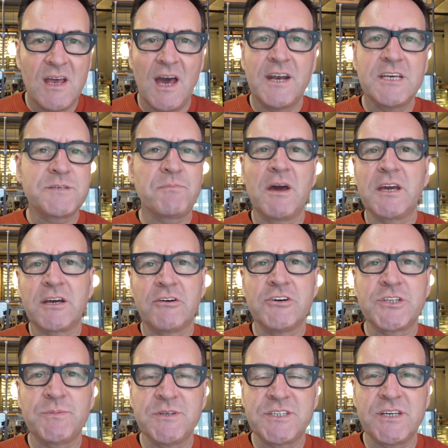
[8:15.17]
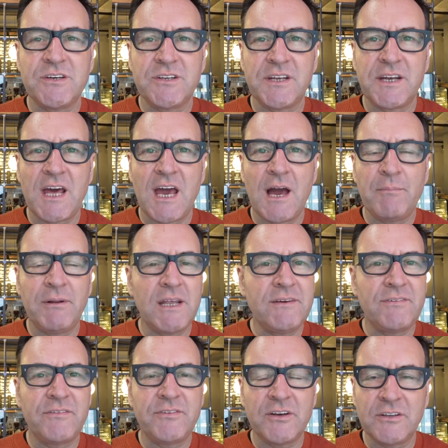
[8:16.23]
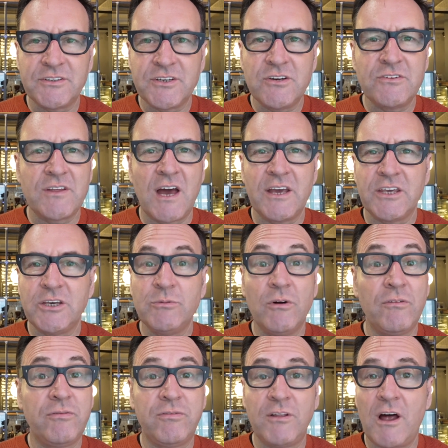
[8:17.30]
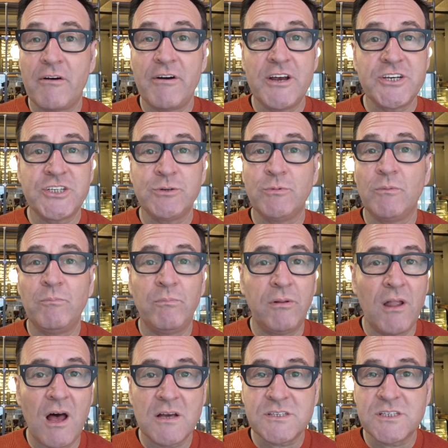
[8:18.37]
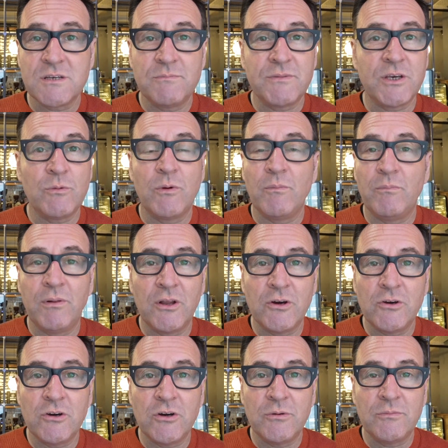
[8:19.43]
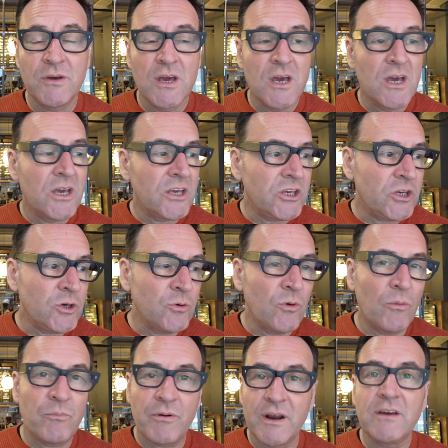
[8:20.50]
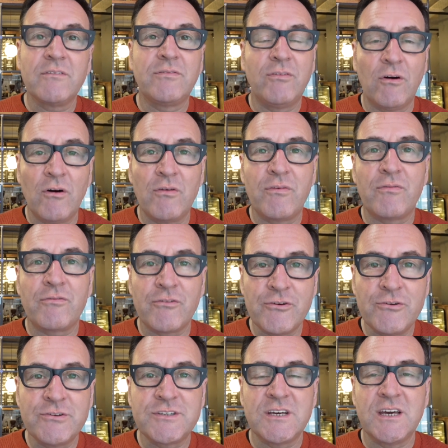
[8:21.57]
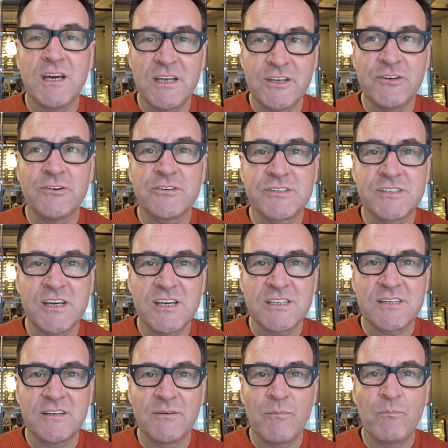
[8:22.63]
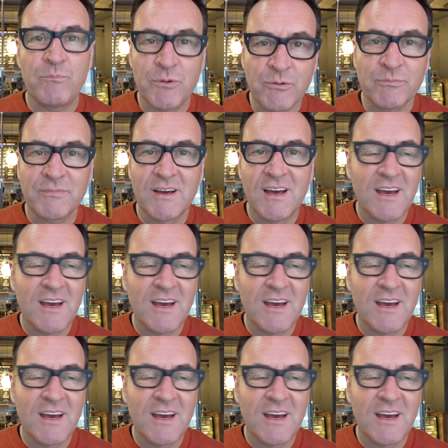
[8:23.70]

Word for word: And this is my encouragement to you today. I believe if you'll do that, you will flourish, you will blossom, you will bloom, you will bring forth fruit in your season. Boom.